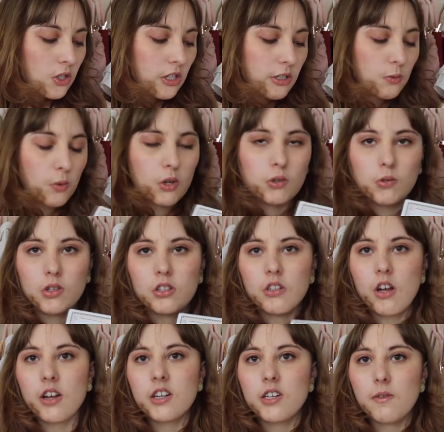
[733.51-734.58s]
She's worked with a
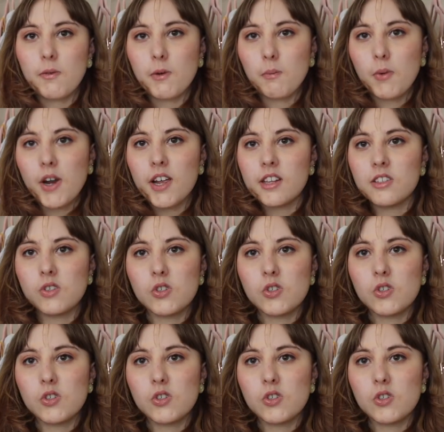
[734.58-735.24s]
lot of different brands,